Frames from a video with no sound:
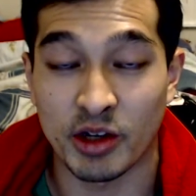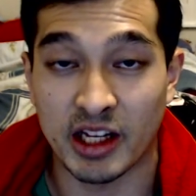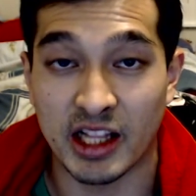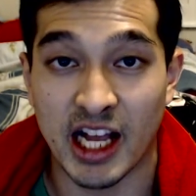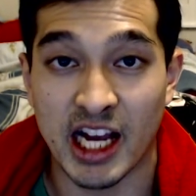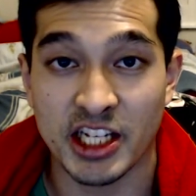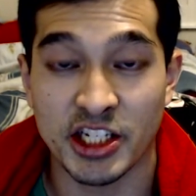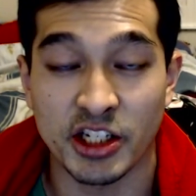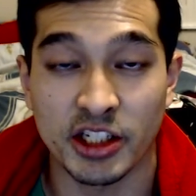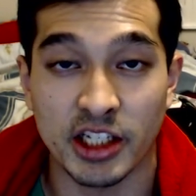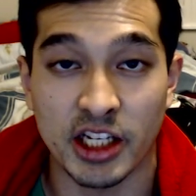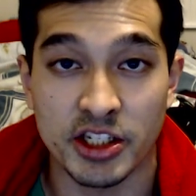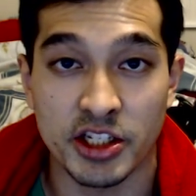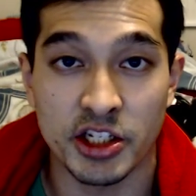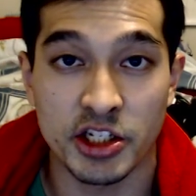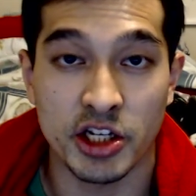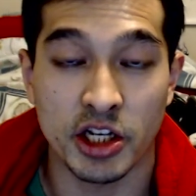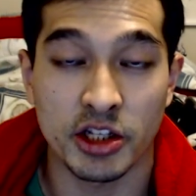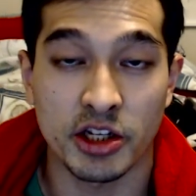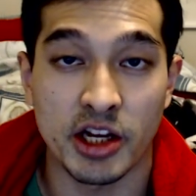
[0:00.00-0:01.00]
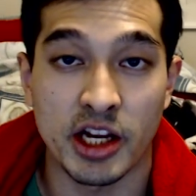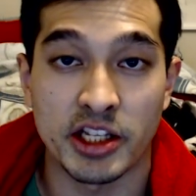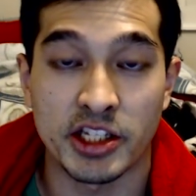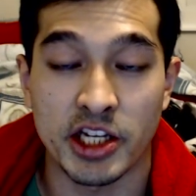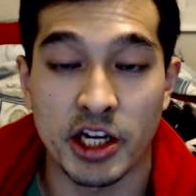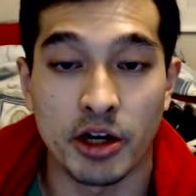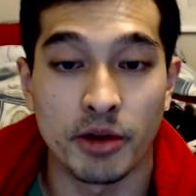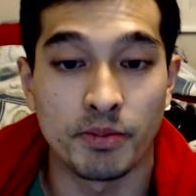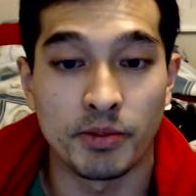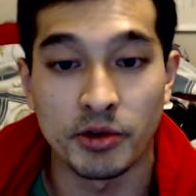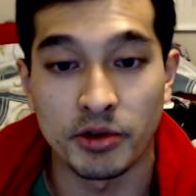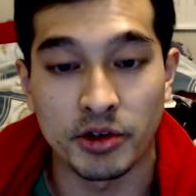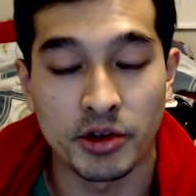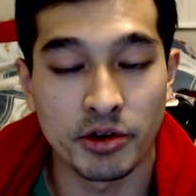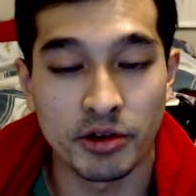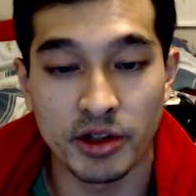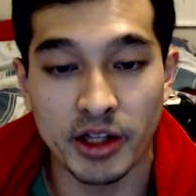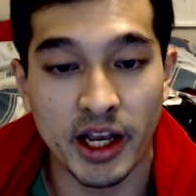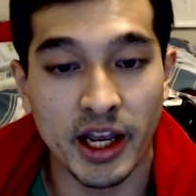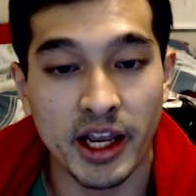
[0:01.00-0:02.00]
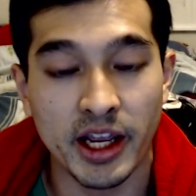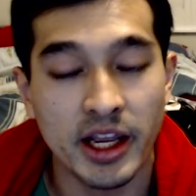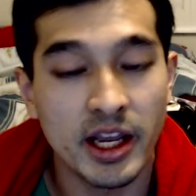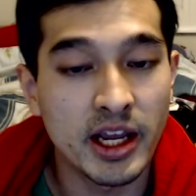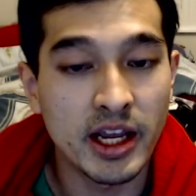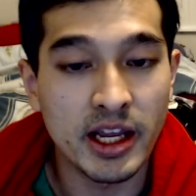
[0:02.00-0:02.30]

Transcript: clashing against each other until Bukule,